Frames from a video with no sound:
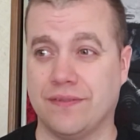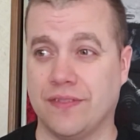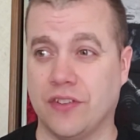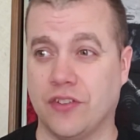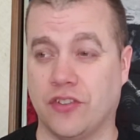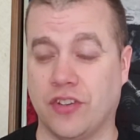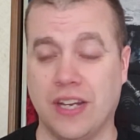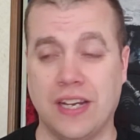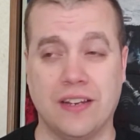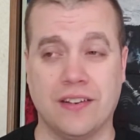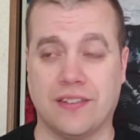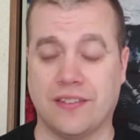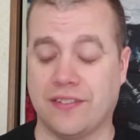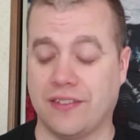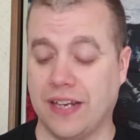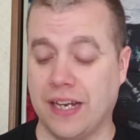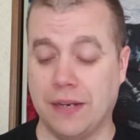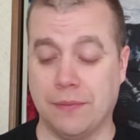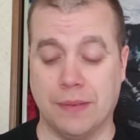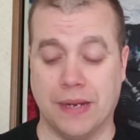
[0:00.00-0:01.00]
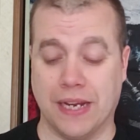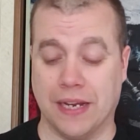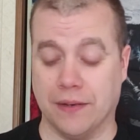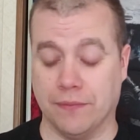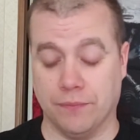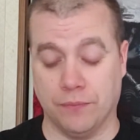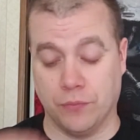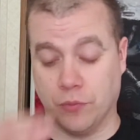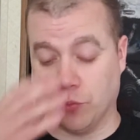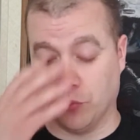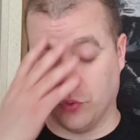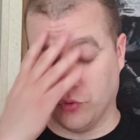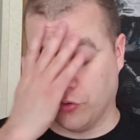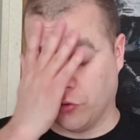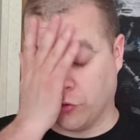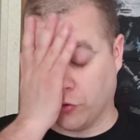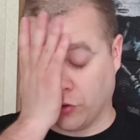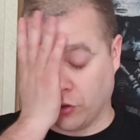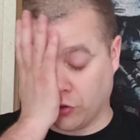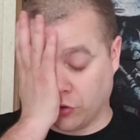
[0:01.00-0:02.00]
Sandman was
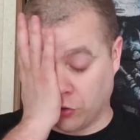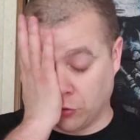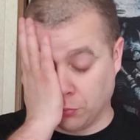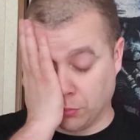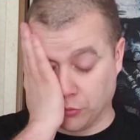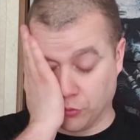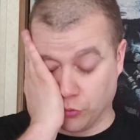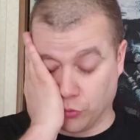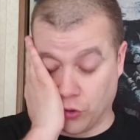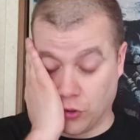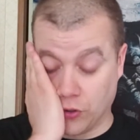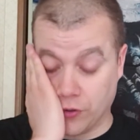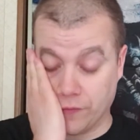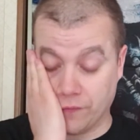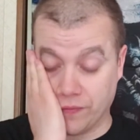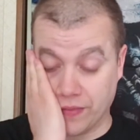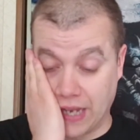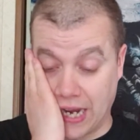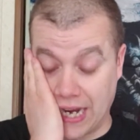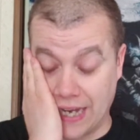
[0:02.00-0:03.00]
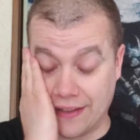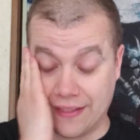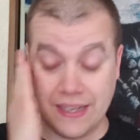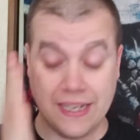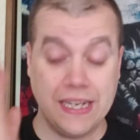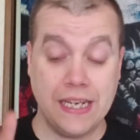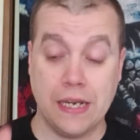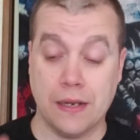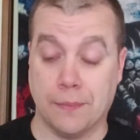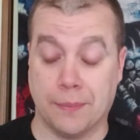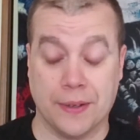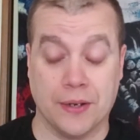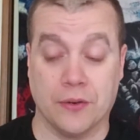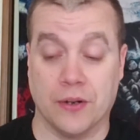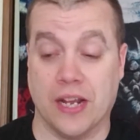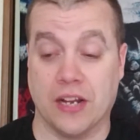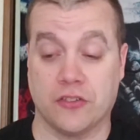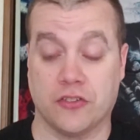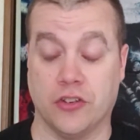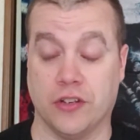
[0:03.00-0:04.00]
just, like, super drunk. I think he appeared,
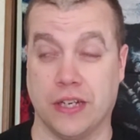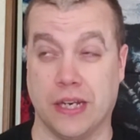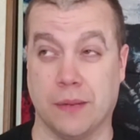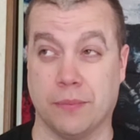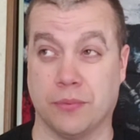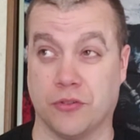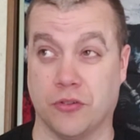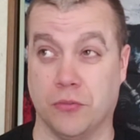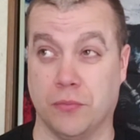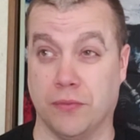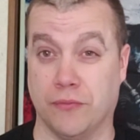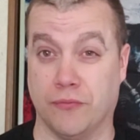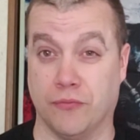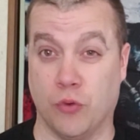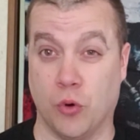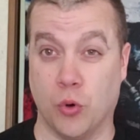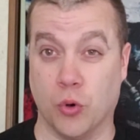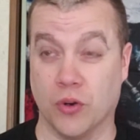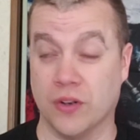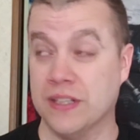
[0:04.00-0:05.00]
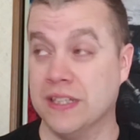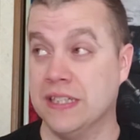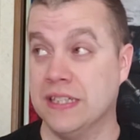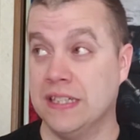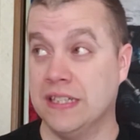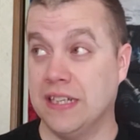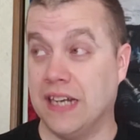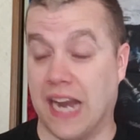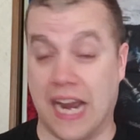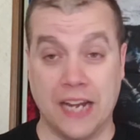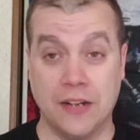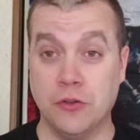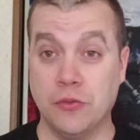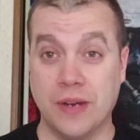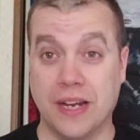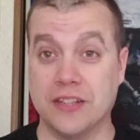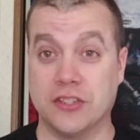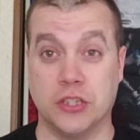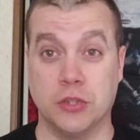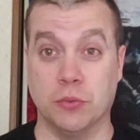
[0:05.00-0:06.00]
actually, on the episode before. I don't
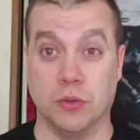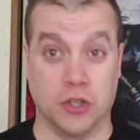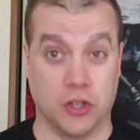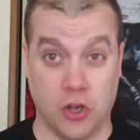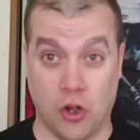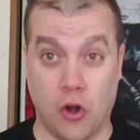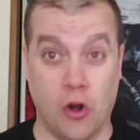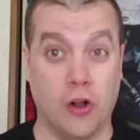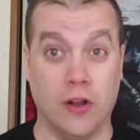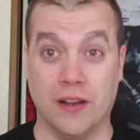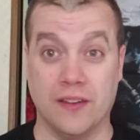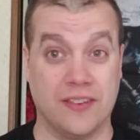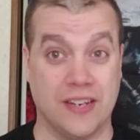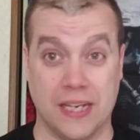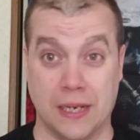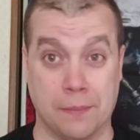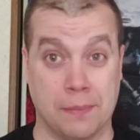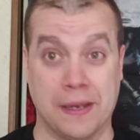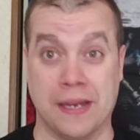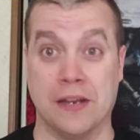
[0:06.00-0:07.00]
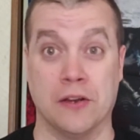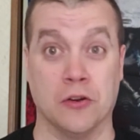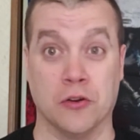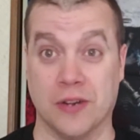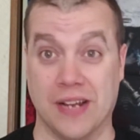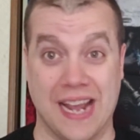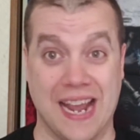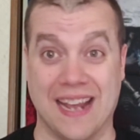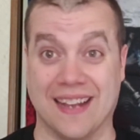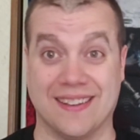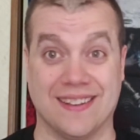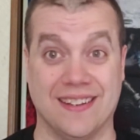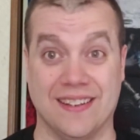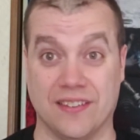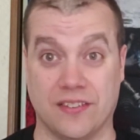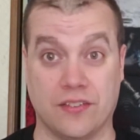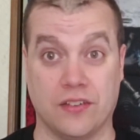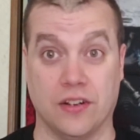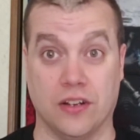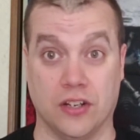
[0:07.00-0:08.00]
actually recall if he appeared at
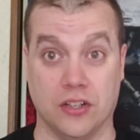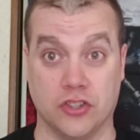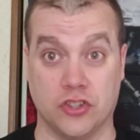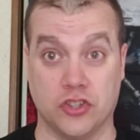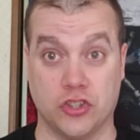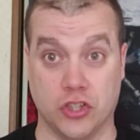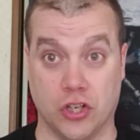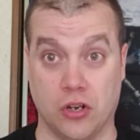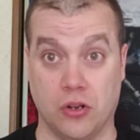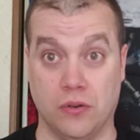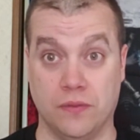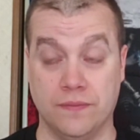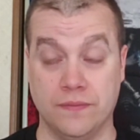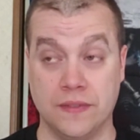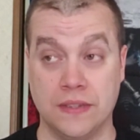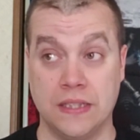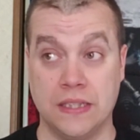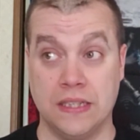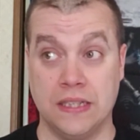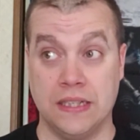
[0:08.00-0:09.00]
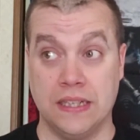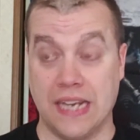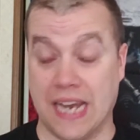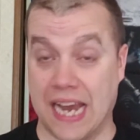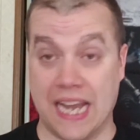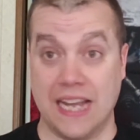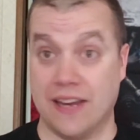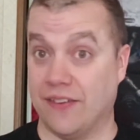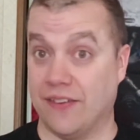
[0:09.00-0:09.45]
this show. And